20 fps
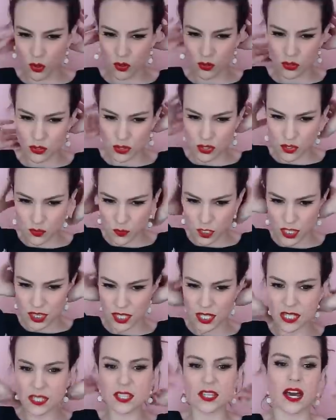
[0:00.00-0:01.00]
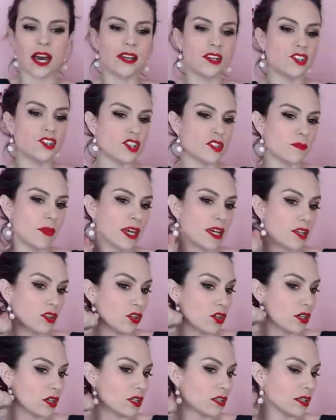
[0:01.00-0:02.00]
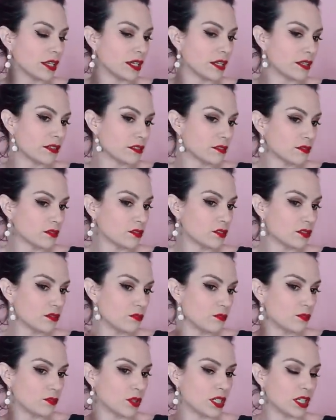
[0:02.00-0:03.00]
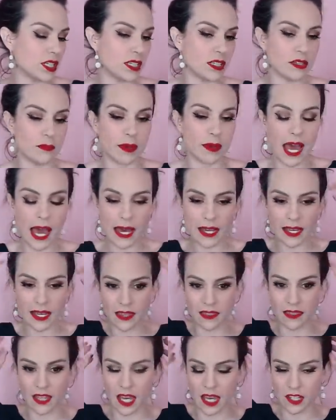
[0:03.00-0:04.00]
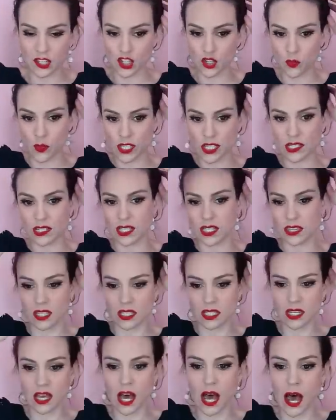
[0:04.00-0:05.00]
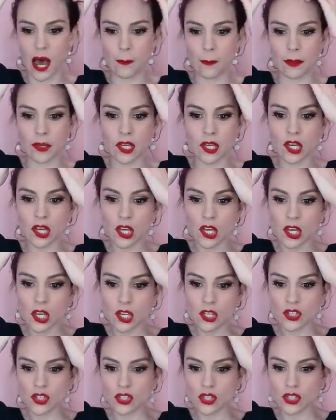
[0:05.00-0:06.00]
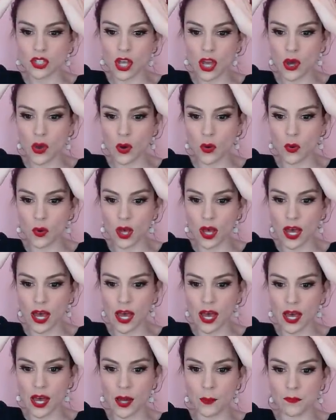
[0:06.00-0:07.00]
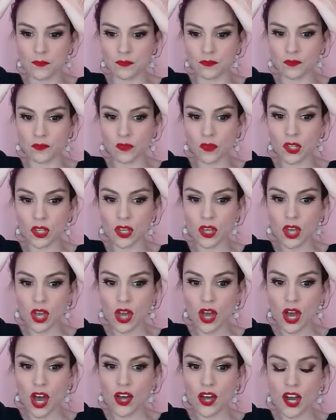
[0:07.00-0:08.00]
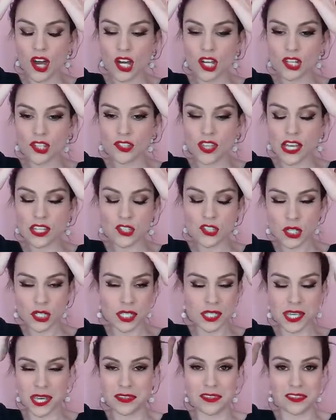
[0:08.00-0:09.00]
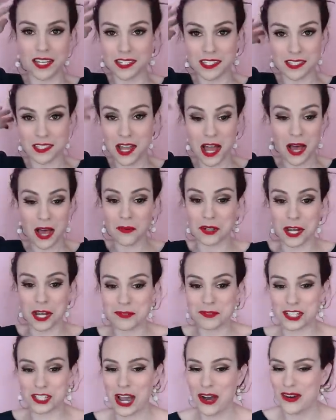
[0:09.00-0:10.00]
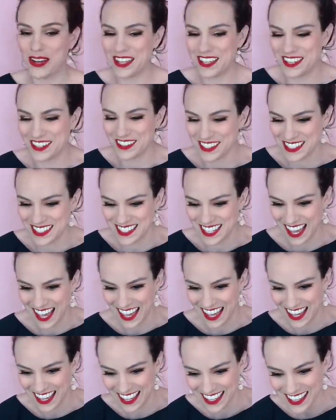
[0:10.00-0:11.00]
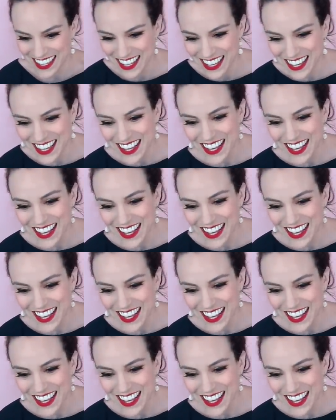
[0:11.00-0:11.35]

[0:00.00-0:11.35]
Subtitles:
rolls with it to kind of just make it look like pretty in the back, and then twisted the top. So that's all to say that that's not what I'm showing you today.